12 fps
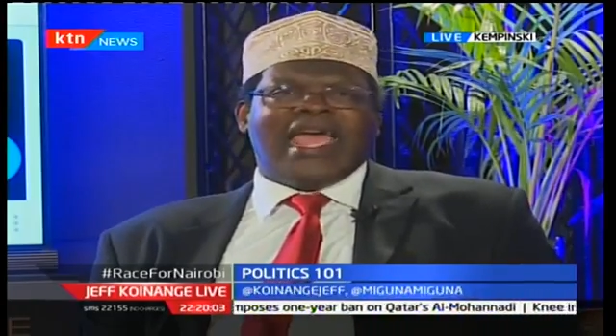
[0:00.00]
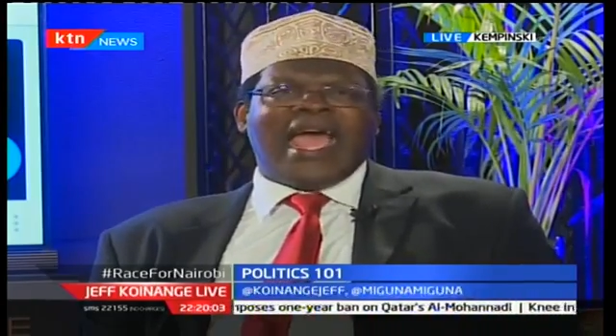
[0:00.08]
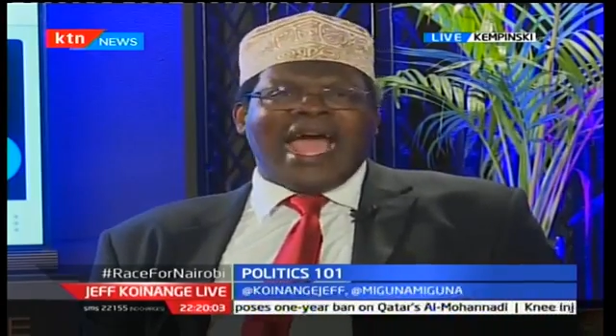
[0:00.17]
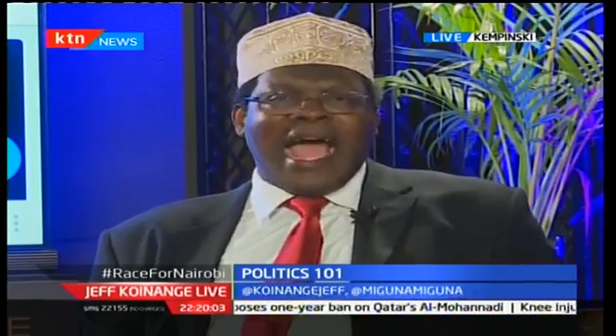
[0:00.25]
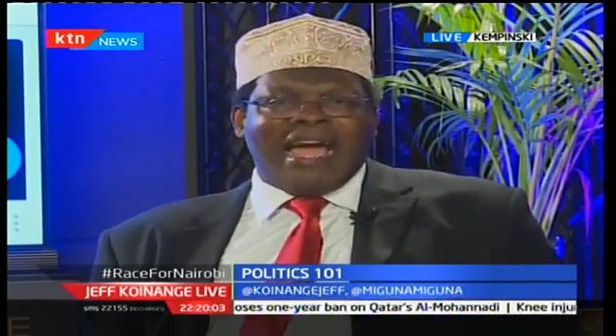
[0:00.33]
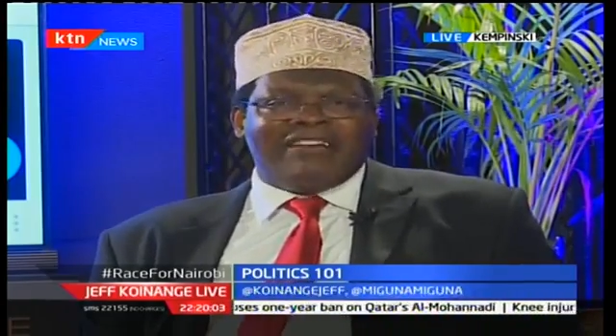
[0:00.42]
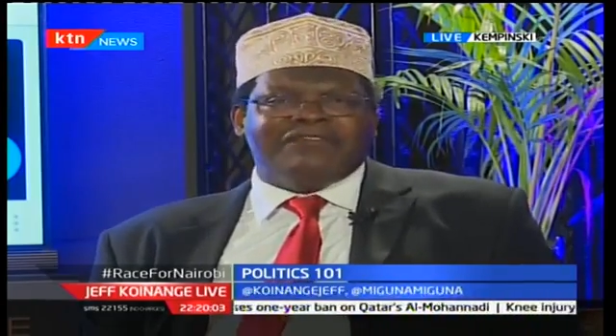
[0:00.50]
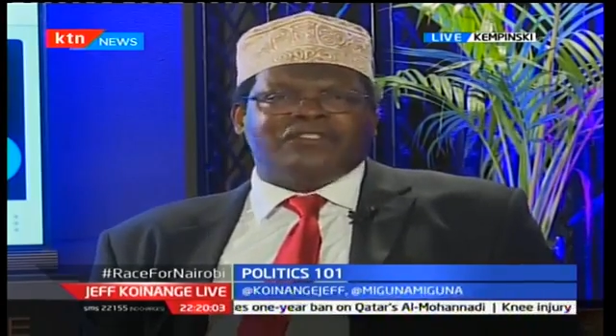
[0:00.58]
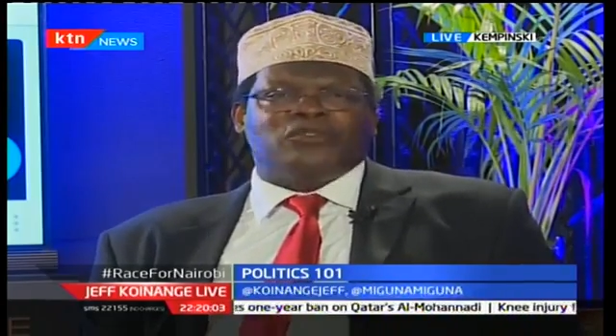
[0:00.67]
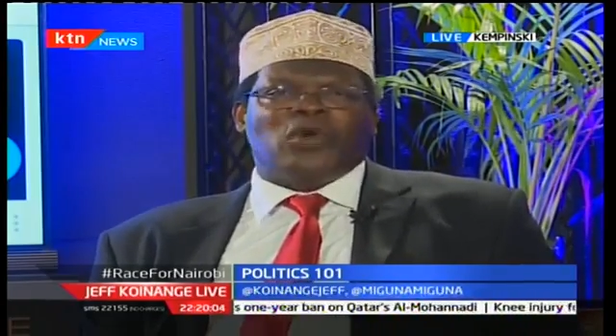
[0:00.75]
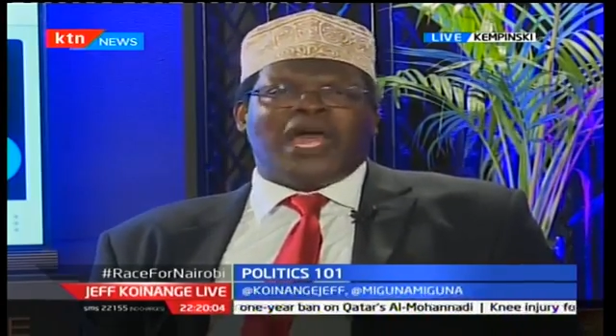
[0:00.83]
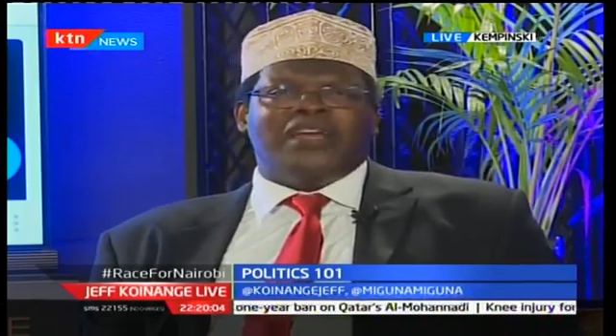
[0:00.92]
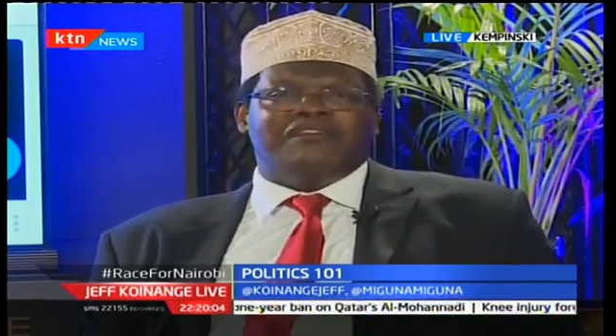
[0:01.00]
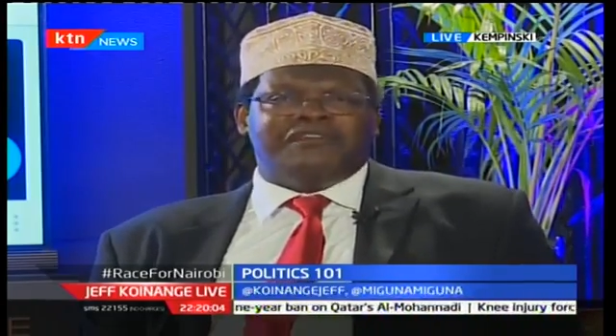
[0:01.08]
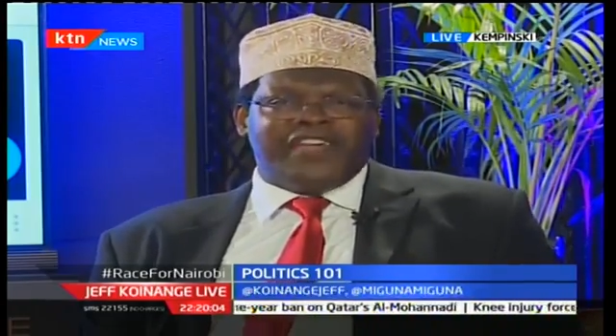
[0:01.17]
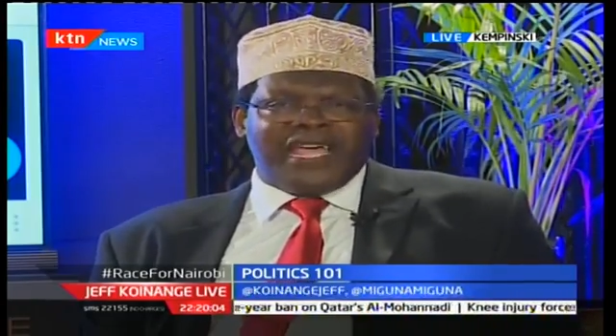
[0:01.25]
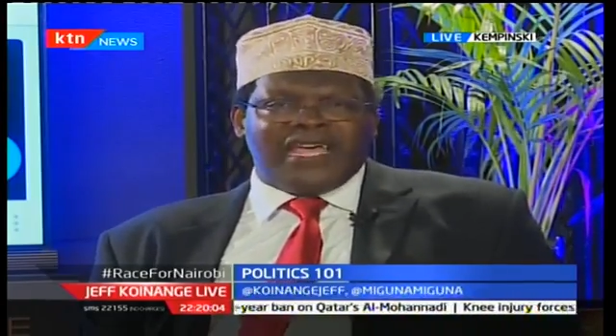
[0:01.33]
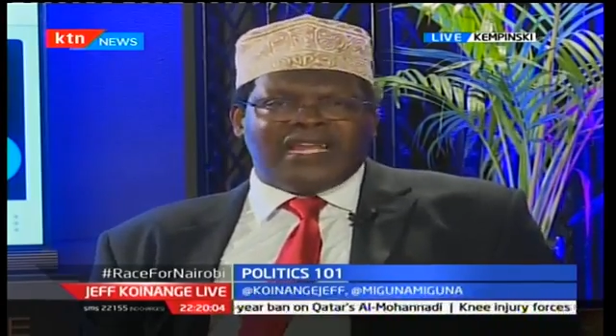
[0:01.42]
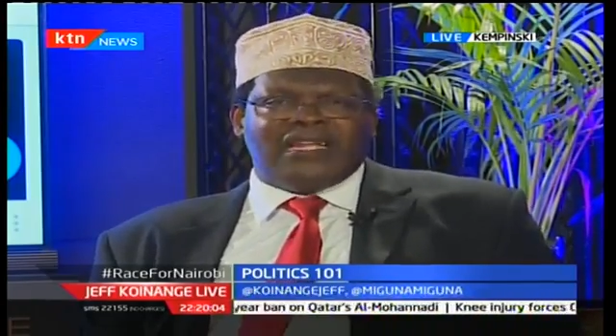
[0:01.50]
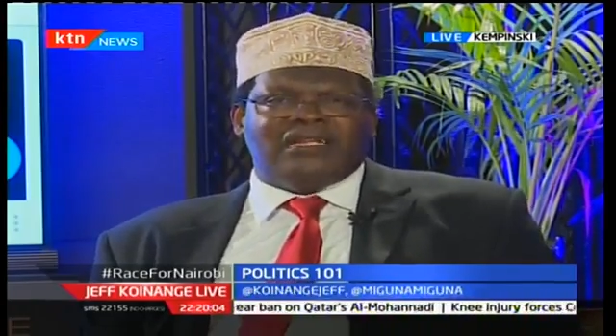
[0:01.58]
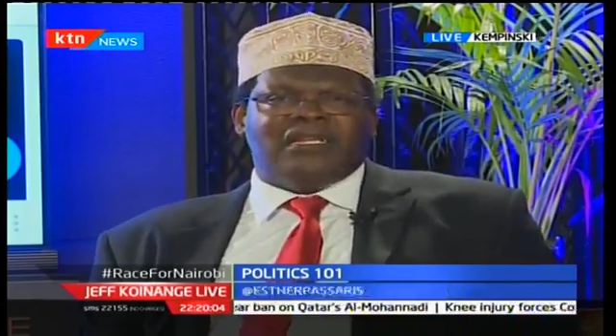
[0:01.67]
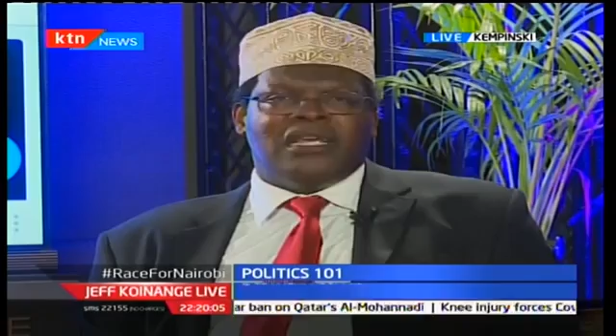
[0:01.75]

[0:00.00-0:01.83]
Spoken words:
have to unveil